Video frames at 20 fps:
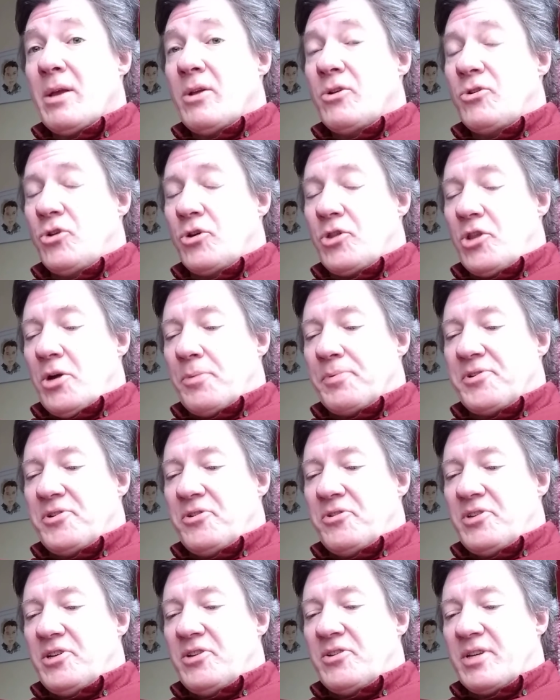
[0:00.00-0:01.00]
took the
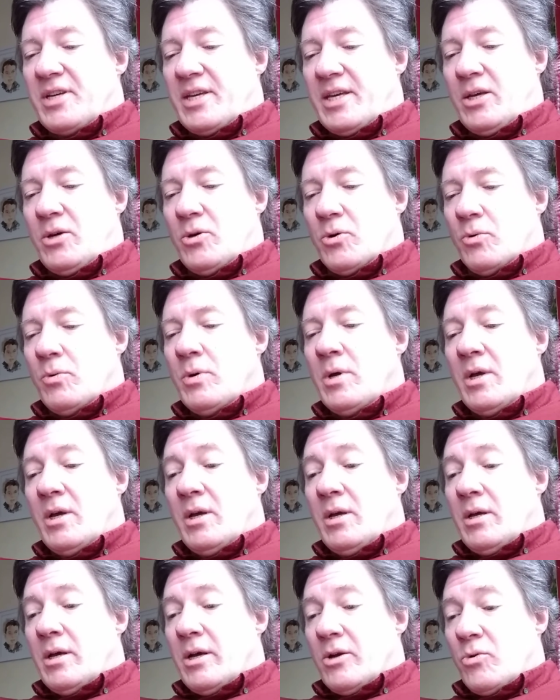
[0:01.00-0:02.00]
opportunity to kill,
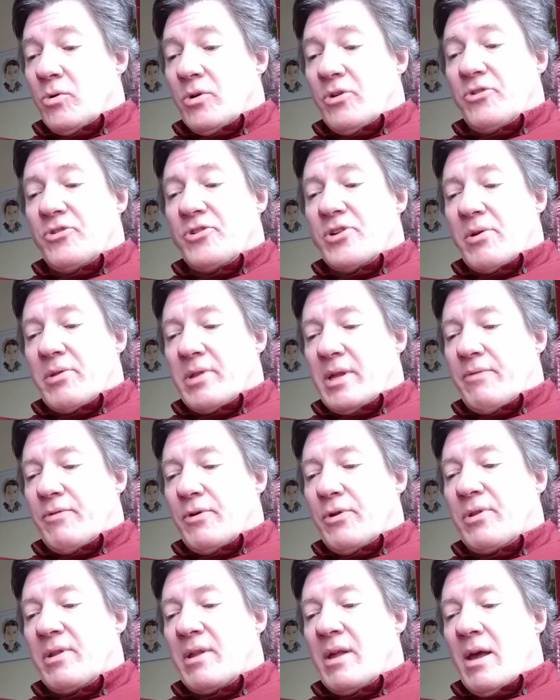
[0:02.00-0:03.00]
according to
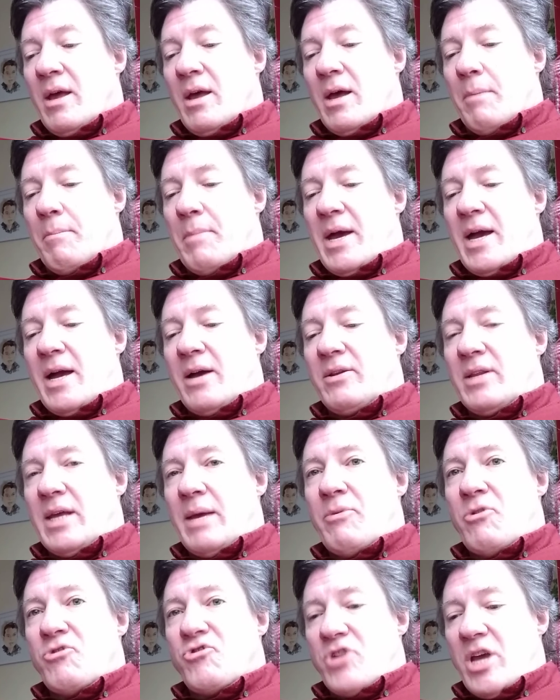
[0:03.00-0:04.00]
Josephus, a man
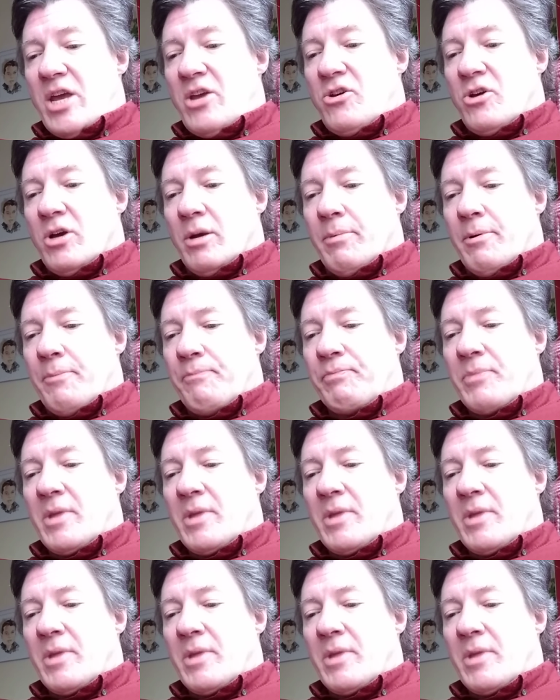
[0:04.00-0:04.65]
named Jacob,